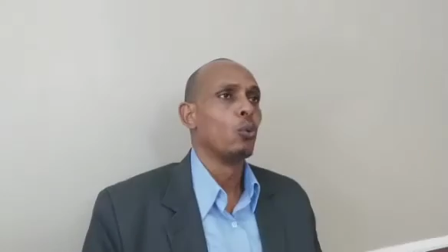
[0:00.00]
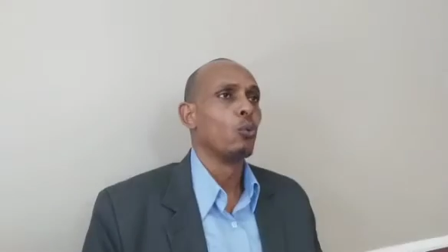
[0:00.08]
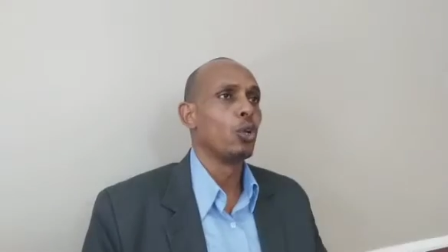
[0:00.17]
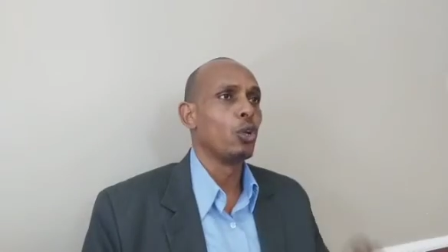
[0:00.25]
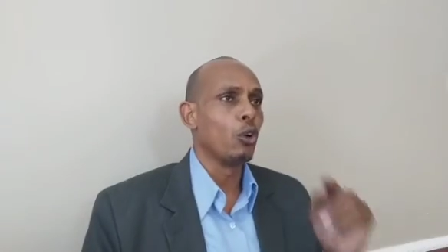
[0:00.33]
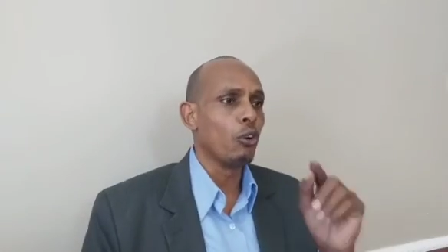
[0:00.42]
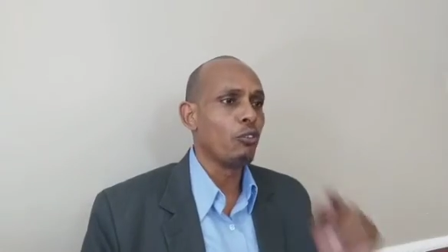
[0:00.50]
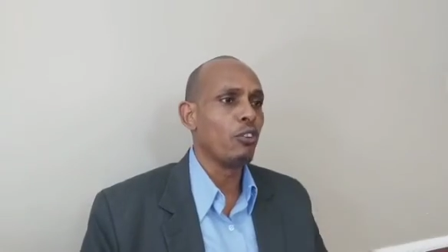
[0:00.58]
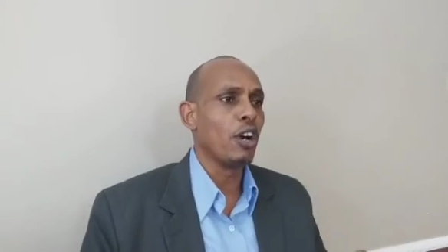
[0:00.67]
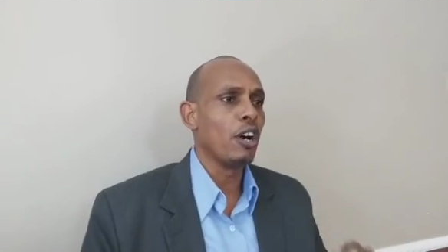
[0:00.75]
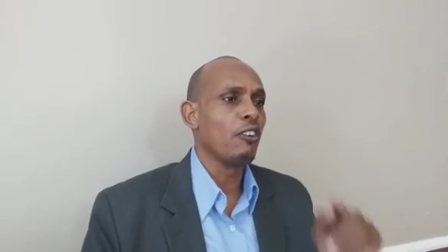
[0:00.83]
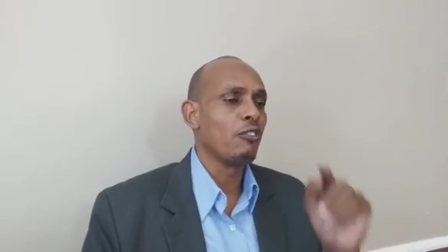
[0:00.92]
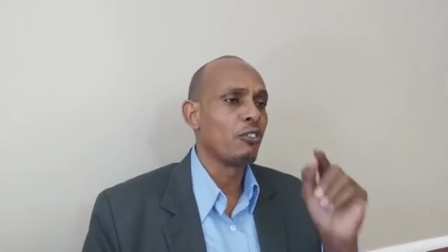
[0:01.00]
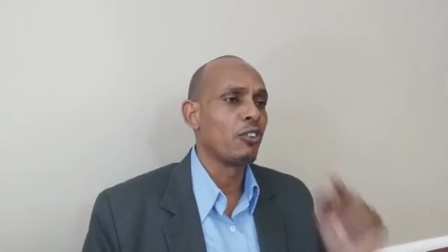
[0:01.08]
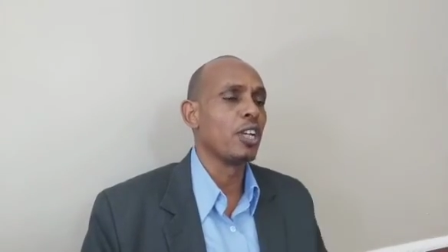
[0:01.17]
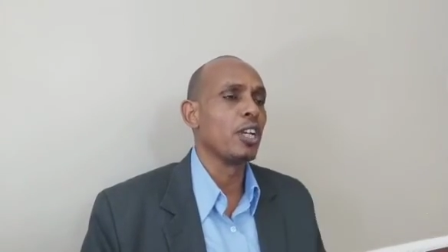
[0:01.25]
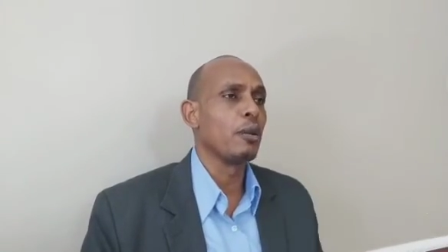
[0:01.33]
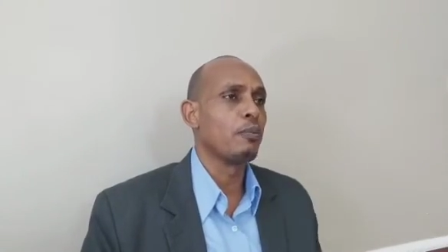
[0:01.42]
We offer
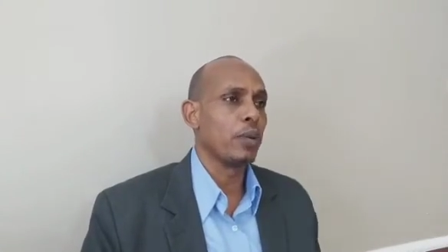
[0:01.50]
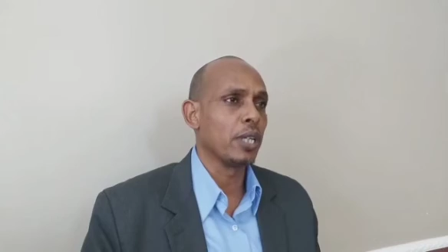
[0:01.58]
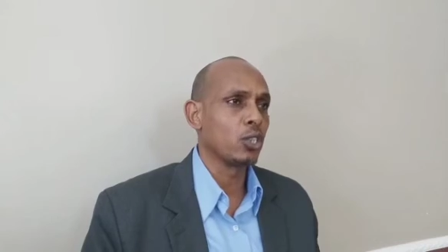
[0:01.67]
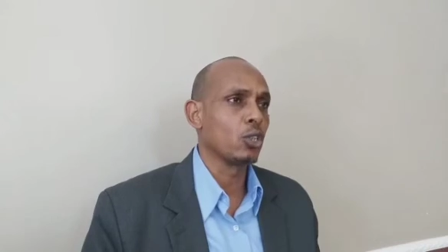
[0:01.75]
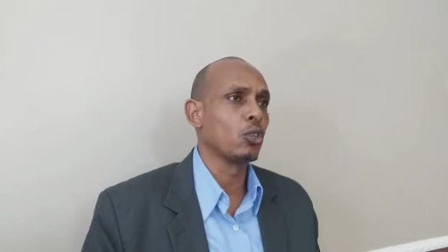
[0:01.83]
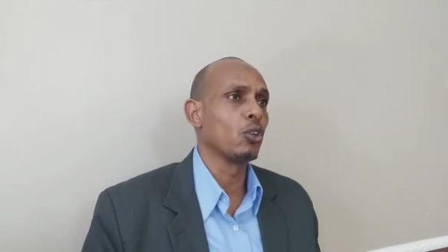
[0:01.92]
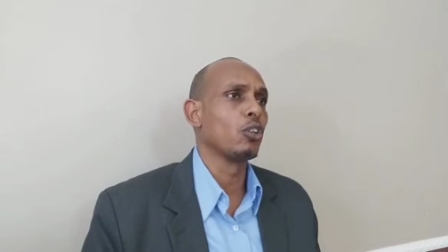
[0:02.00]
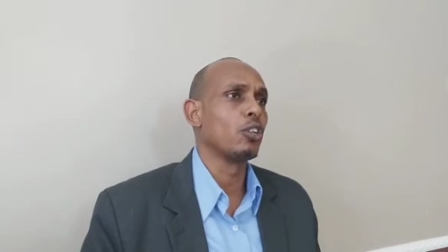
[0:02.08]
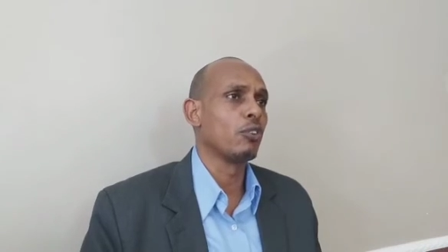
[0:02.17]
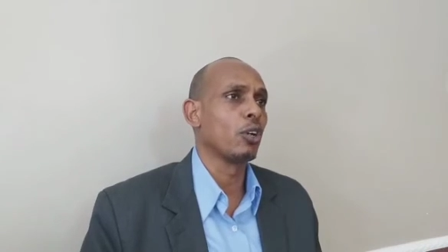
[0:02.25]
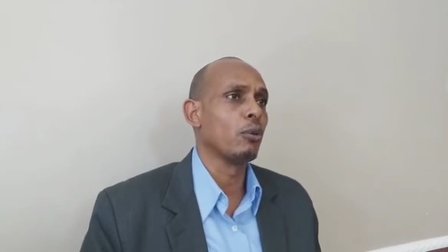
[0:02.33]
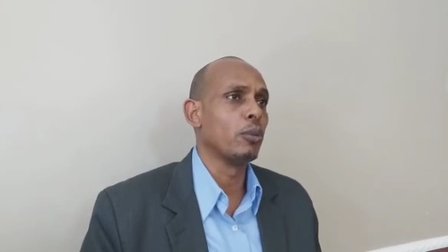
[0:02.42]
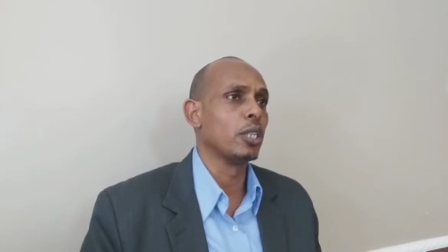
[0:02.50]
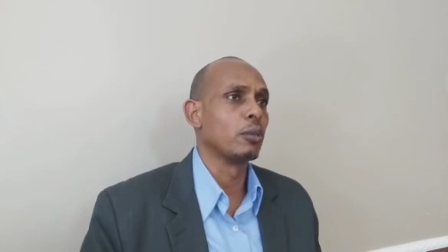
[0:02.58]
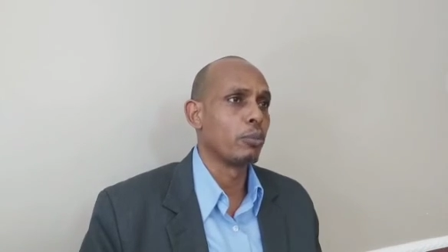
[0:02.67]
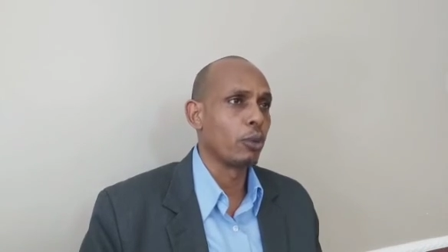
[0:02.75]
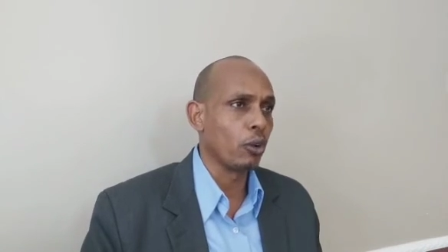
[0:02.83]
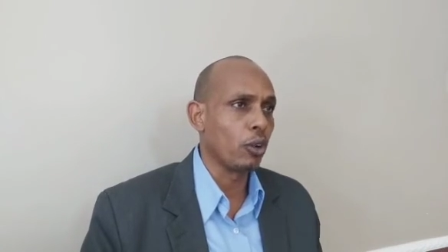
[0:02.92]
free personal
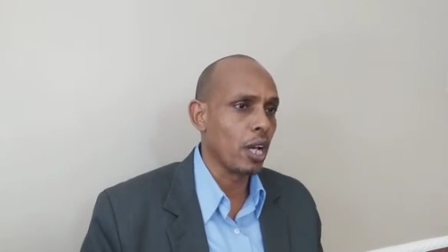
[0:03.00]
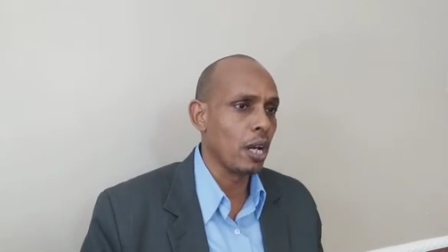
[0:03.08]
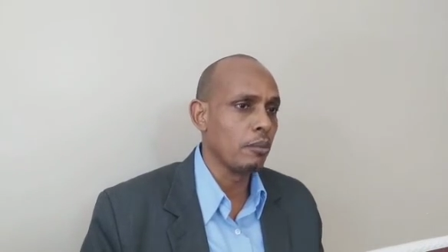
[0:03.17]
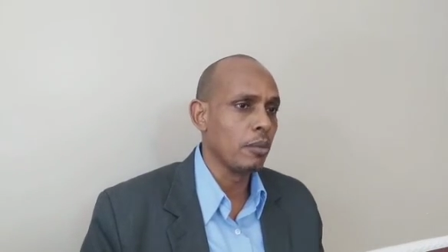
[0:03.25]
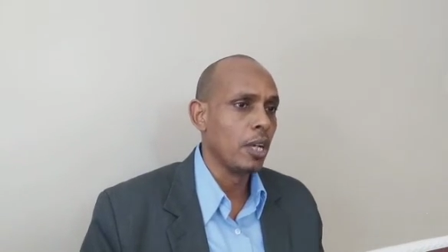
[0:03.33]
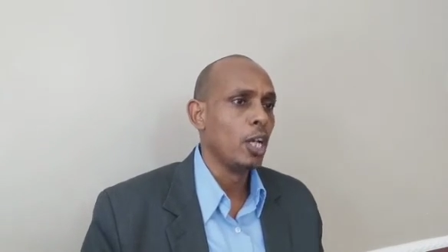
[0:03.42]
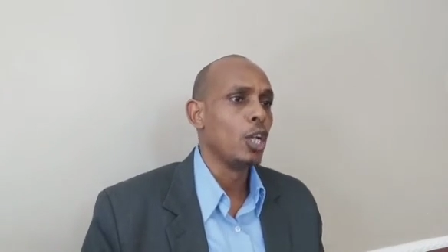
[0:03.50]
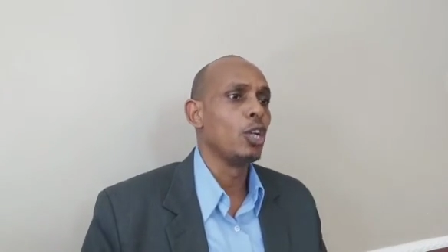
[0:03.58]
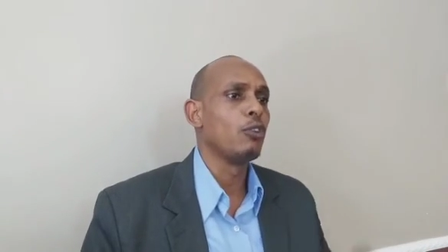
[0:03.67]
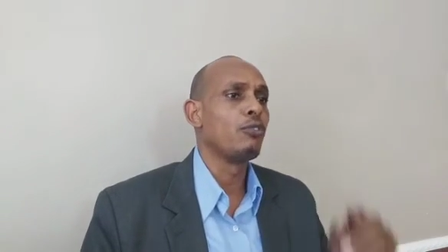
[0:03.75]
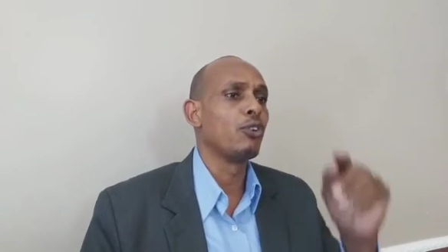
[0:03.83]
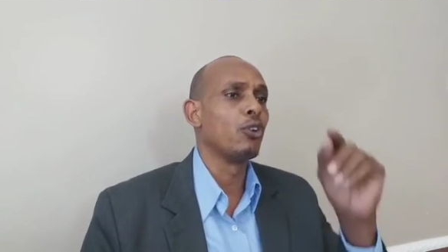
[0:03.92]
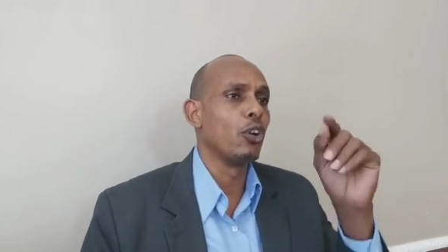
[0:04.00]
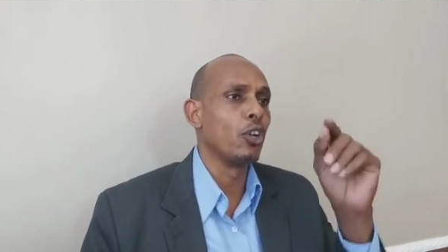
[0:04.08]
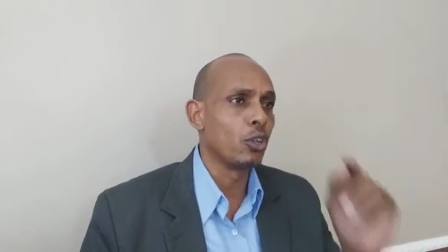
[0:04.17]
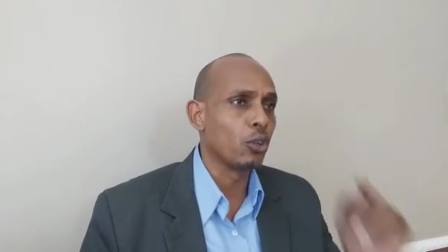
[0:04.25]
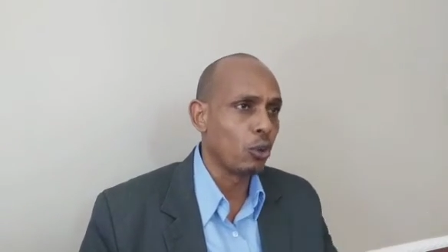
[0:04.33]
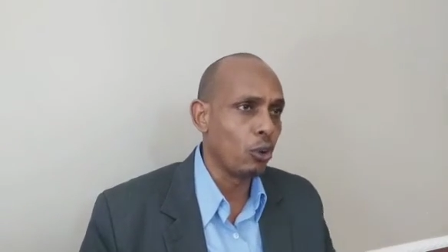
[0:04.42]
development program if you
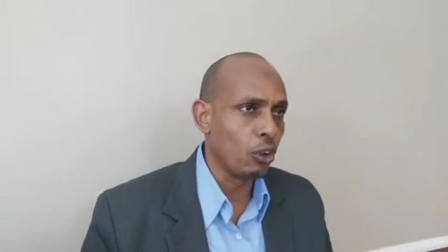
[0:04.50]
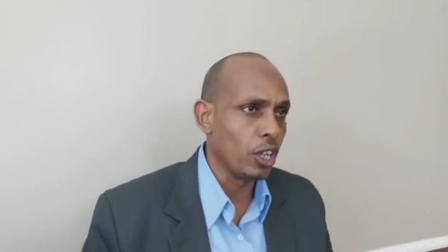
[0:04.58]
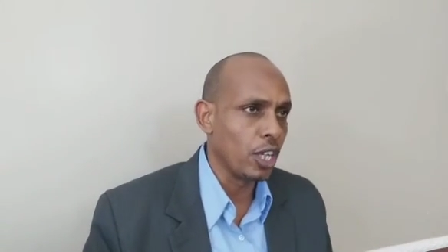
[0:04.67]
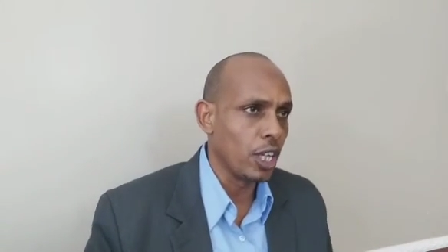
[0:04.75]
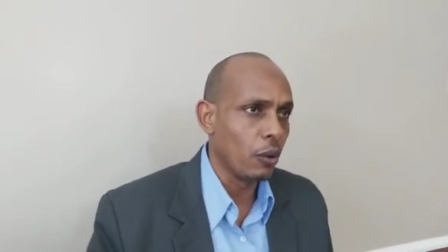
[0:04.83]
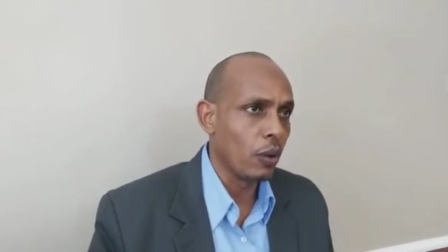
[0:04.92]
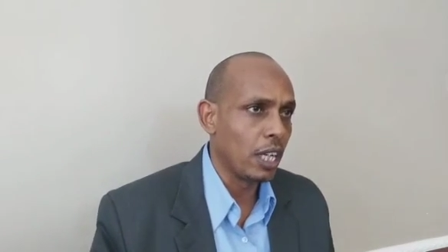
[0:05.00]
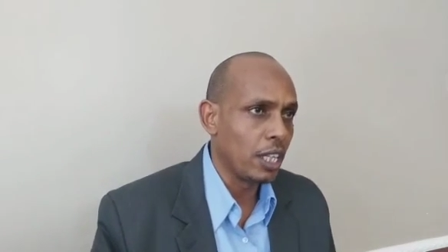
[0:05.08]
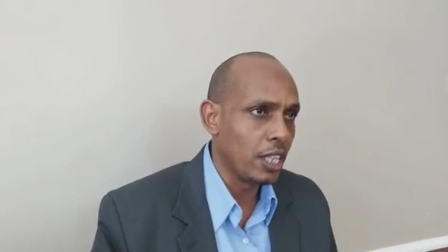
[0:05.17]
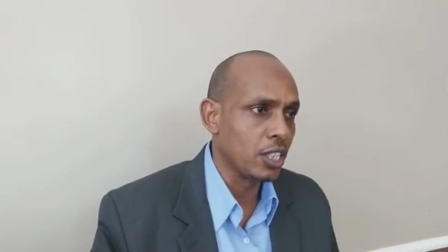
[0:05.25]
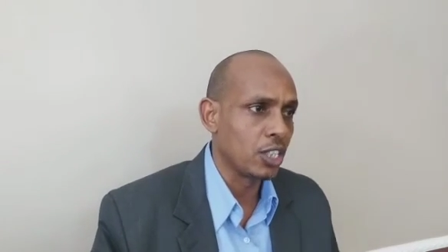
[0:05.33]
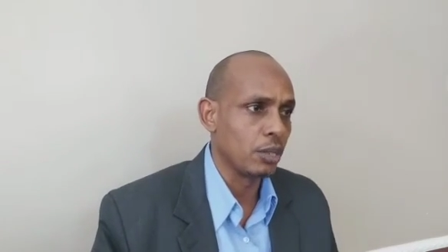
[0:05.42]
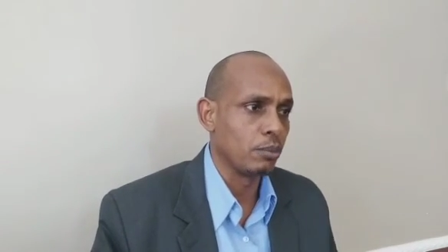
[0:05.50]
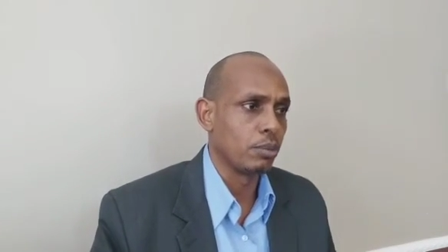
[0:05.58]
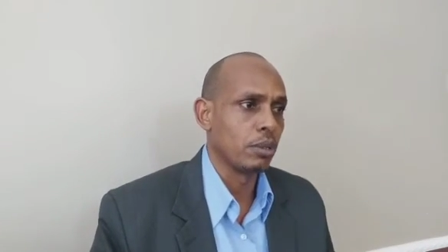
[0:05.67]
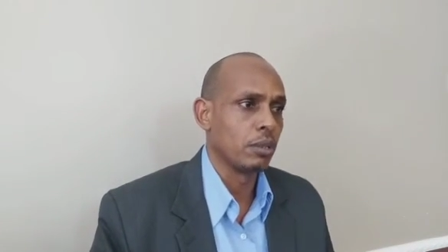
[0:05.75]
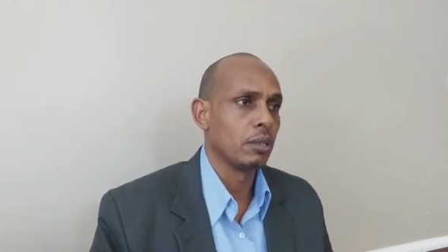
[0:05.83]
enroll in our leadership